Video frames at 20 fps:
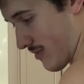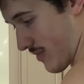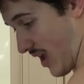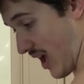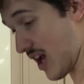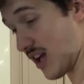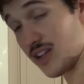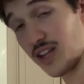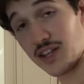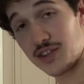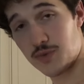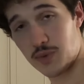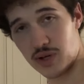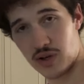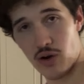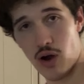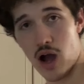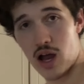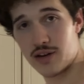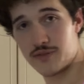Hey, and that's what a
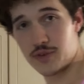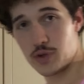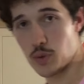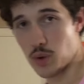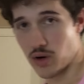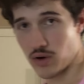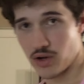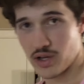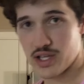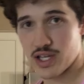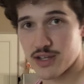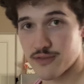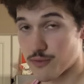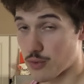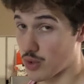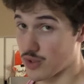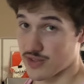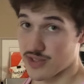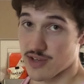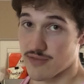lot of you are looking
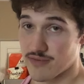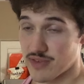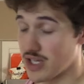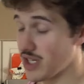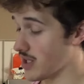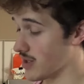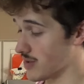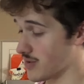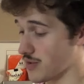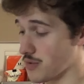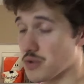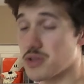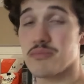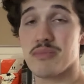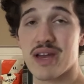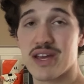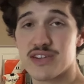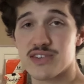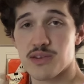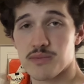for is convenience. You can
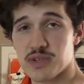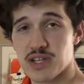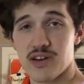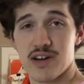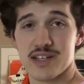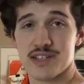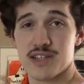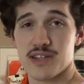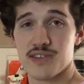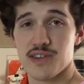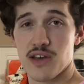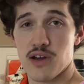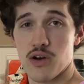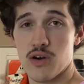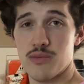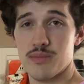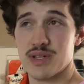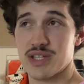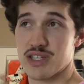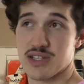make something like this at
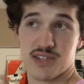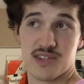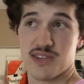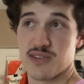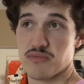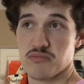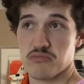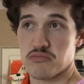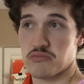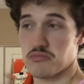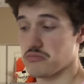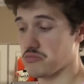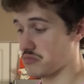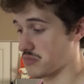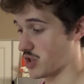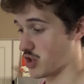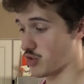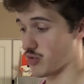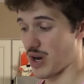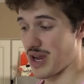home and it's
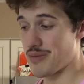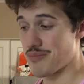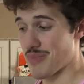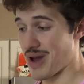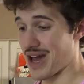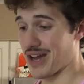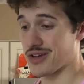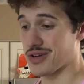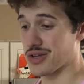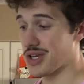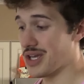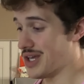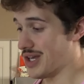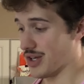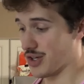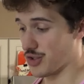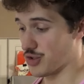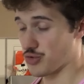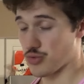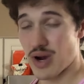great
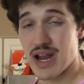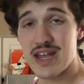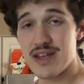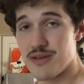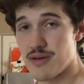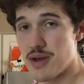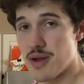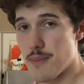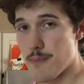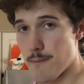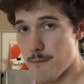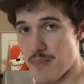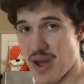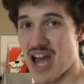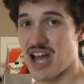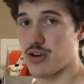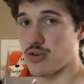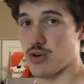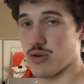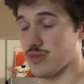
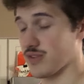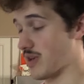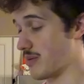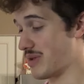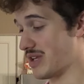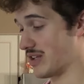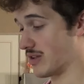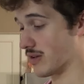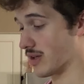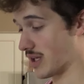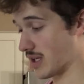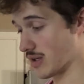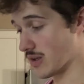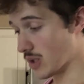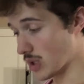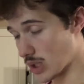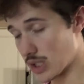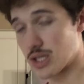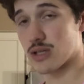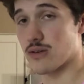macros. I mean, like
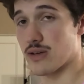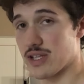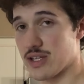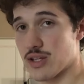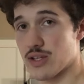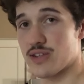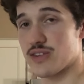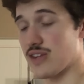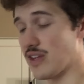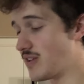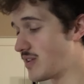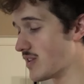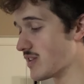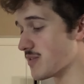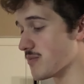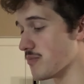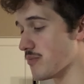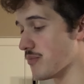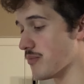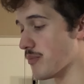literally, this is
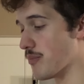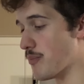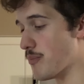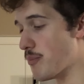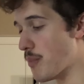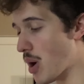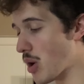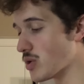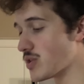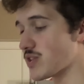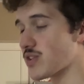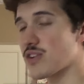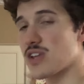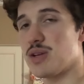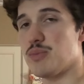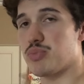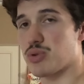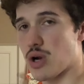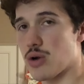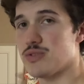mostly
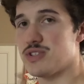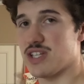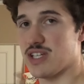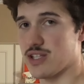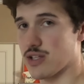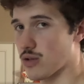protein.